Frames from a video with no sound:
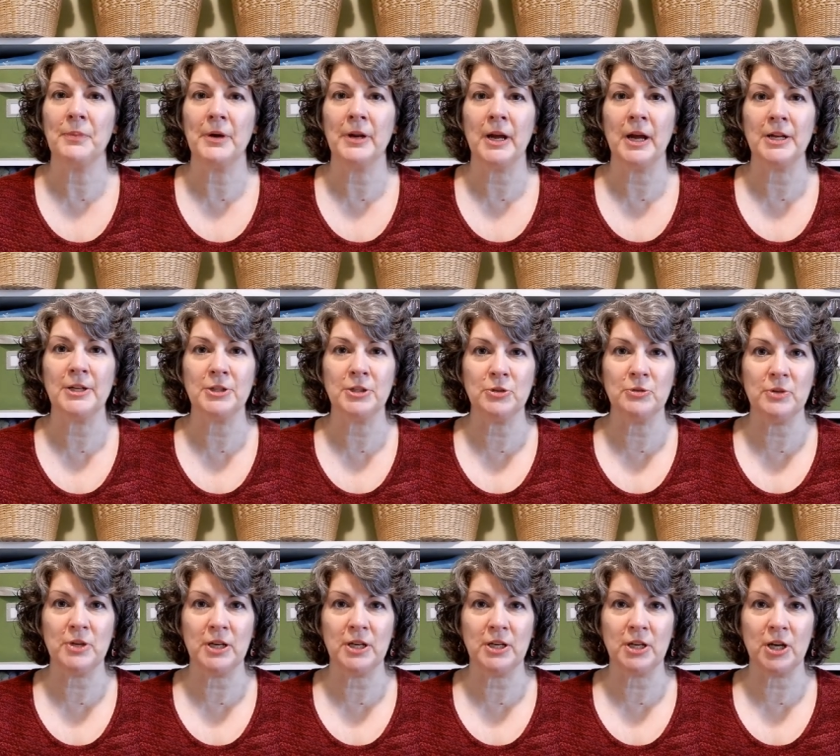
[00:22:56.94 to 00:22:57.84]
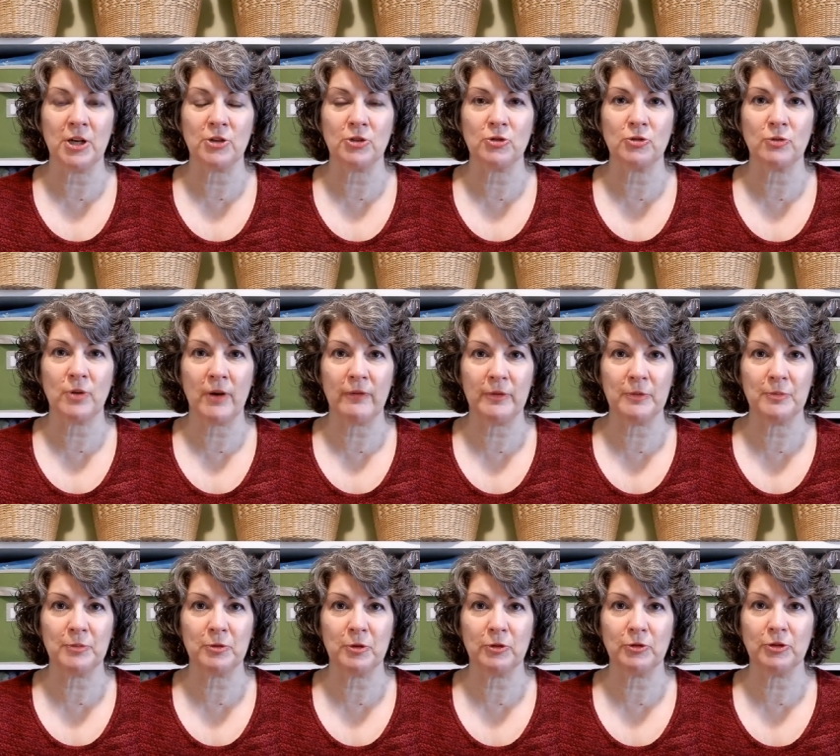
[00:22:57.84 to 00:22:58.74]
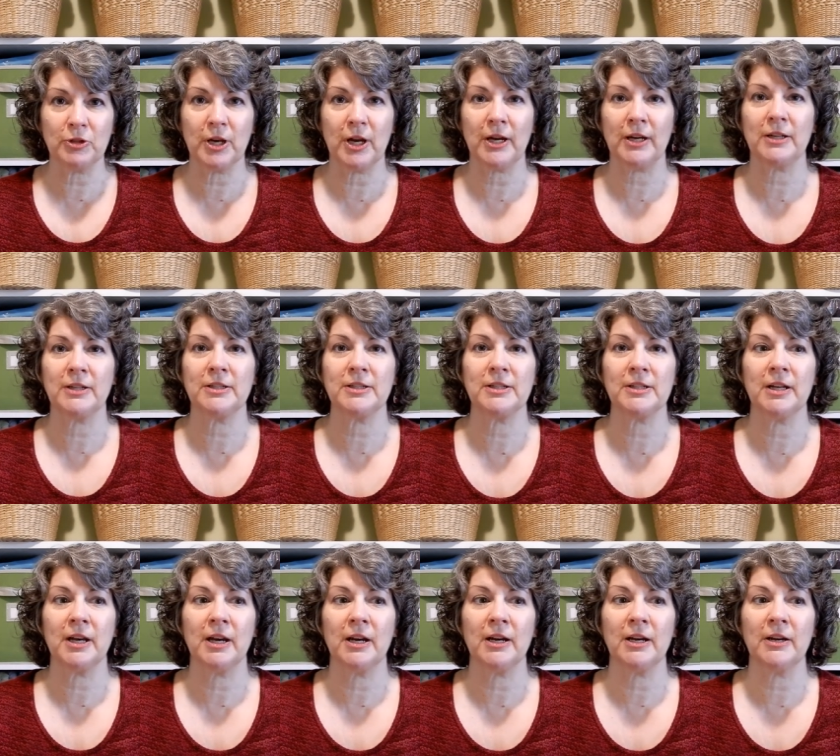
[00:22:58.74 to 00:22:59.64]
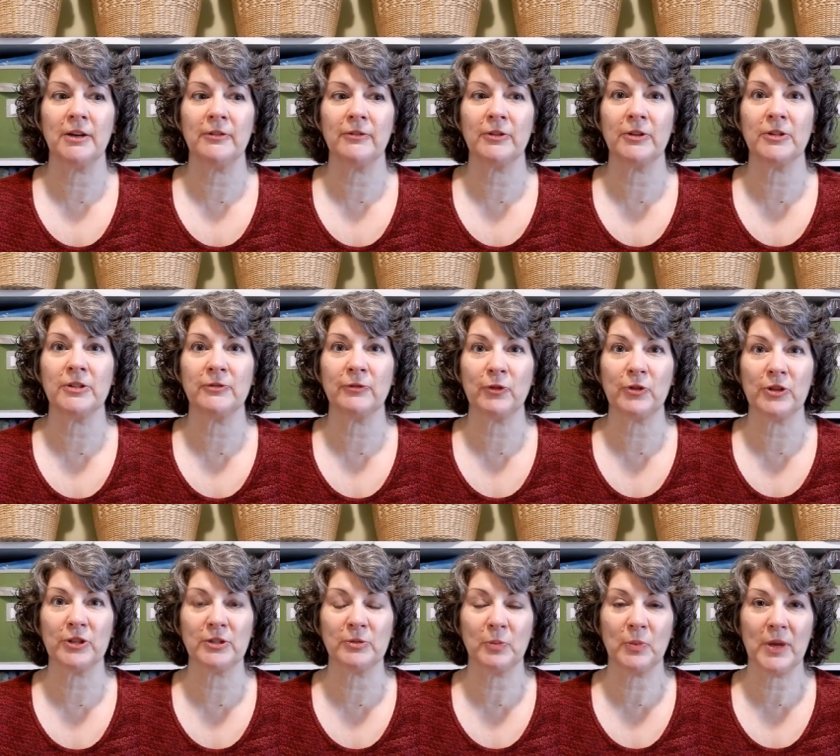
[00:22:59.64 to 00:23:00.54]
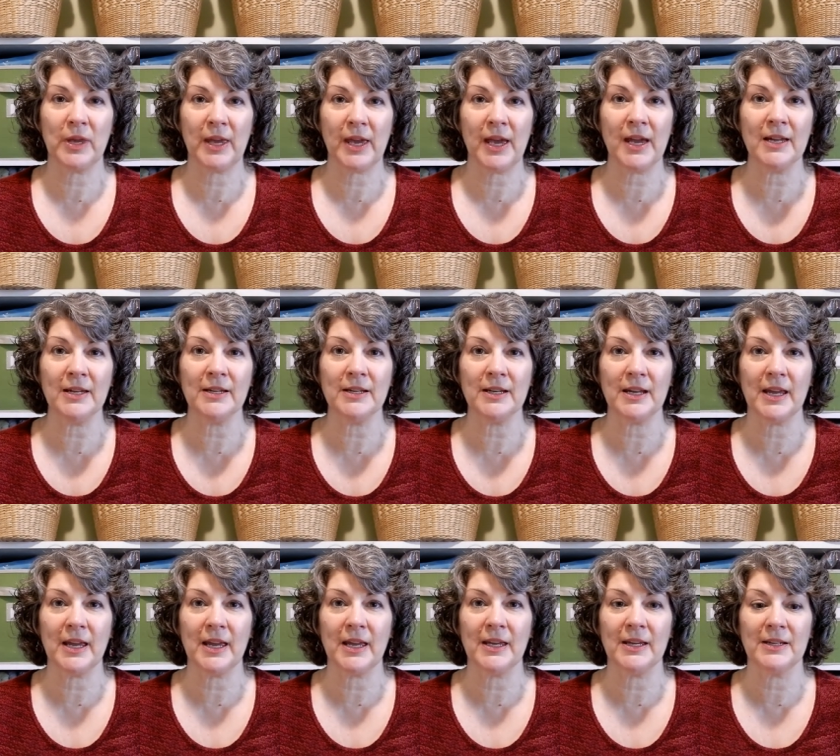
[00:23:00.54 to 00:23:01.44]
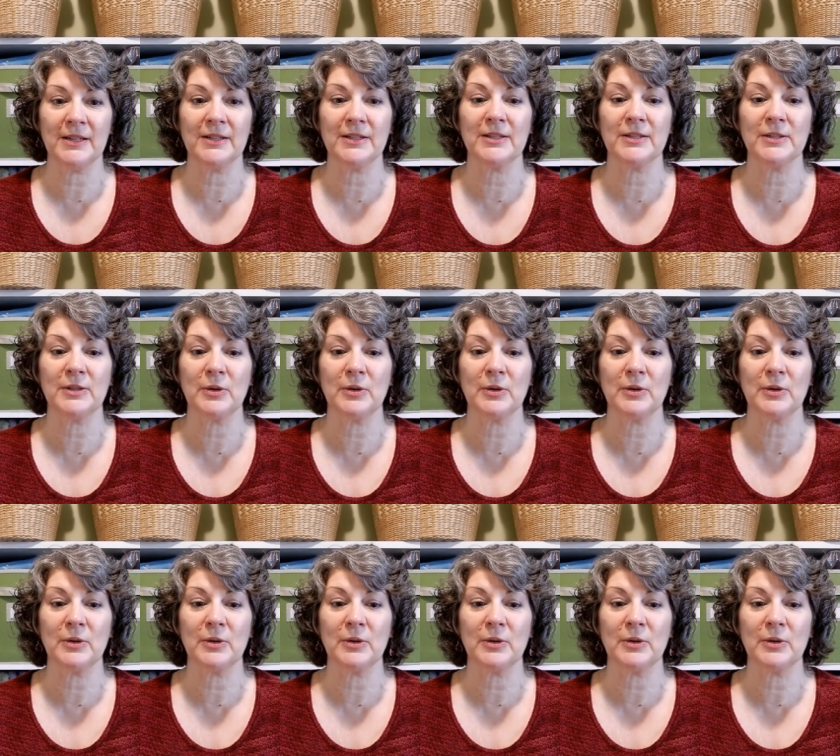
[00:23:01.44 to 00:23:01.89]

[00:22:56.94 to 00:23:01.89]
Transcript: But I do need a travel project for this weekend, and